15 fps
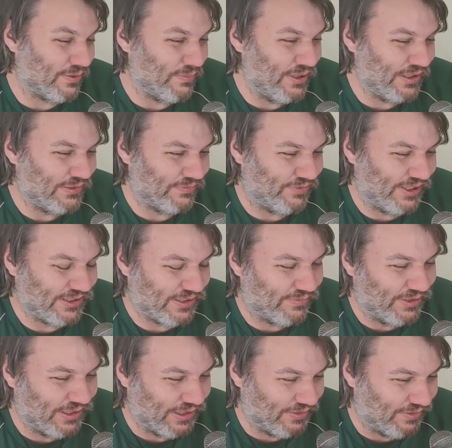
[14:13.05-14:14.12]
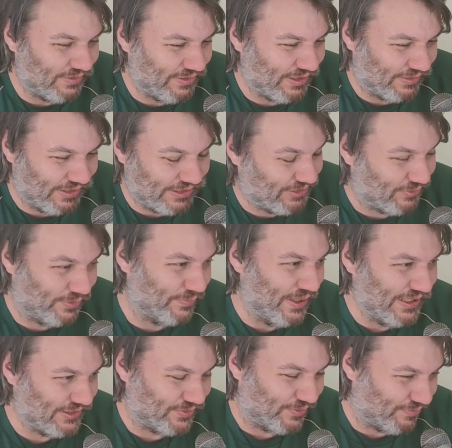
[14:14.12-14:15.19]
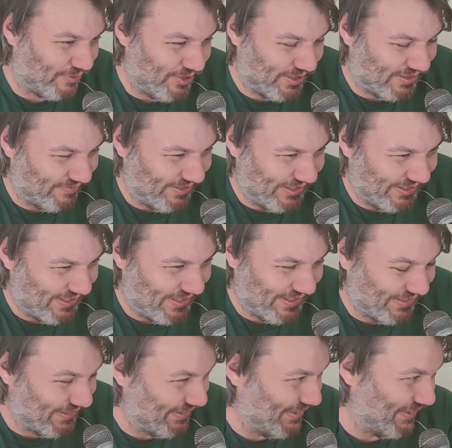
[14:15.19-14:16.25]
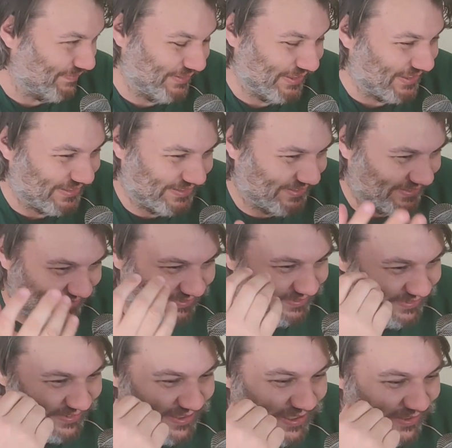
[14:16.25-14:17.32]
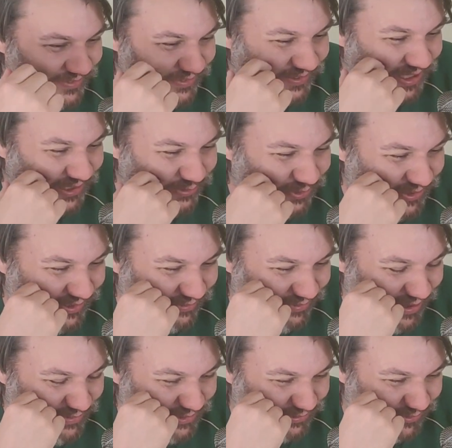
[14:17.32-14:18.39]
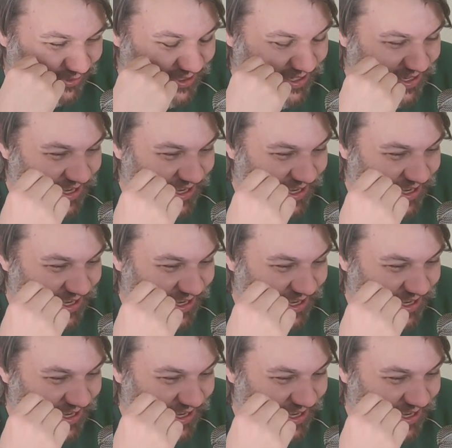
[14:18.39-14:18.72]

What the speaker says: let's face it. I mean, they're still amazing off road. I mean, I mean that's what they're famous for.